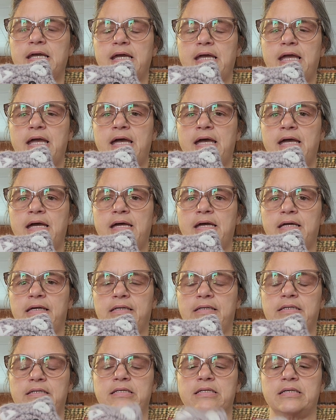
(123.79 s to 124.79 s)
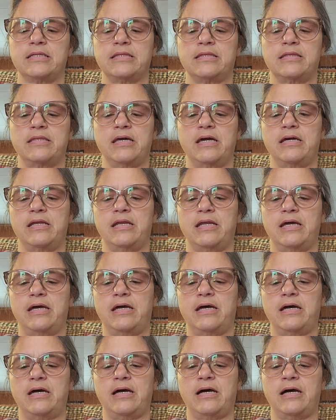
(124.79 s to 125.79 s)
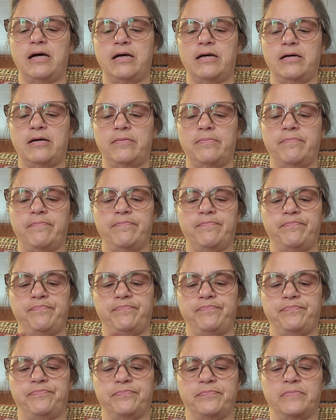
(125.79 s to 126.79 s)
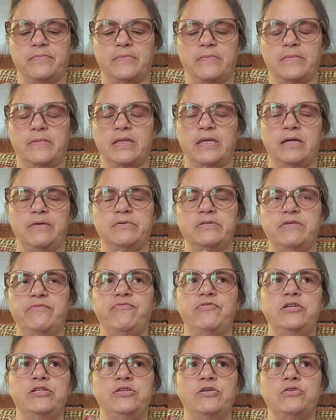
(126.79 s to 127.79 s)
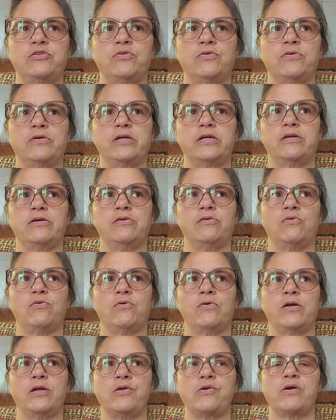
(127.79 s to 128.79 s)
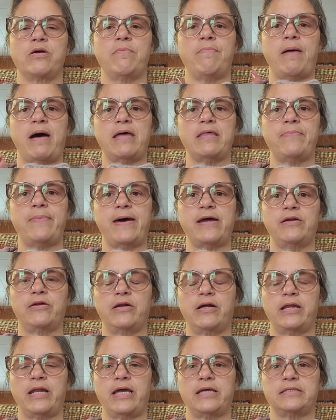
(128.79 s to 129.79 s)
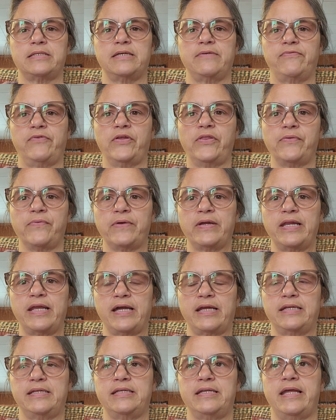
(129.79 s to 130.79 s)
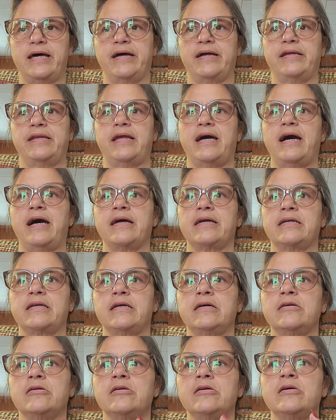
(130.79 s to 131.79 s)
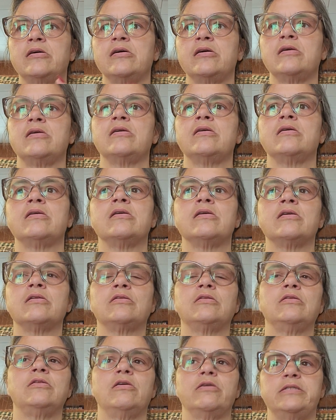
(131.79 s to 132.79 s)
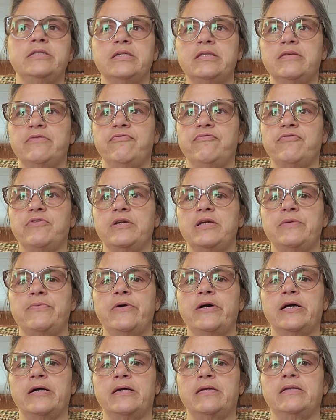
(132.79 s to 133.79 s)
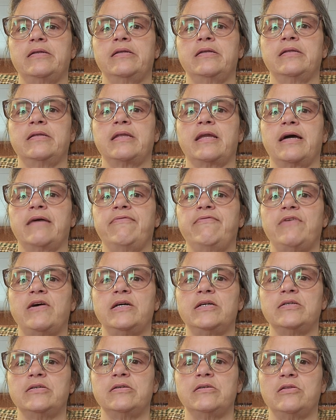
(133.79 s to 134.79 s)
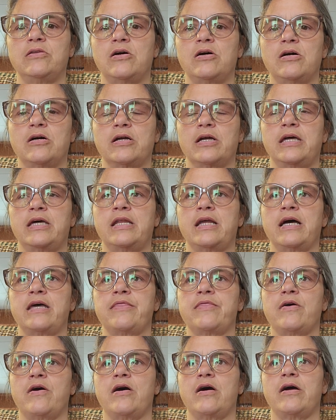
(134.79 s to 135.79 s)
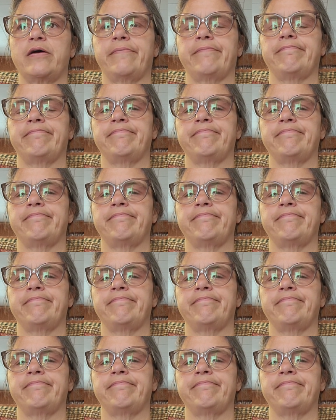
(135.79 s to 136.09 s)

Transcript: and then it was a free tutorial, or you could buy the pattern on Etsy for $3.99. I looked at the free one, I followed along, and I thought,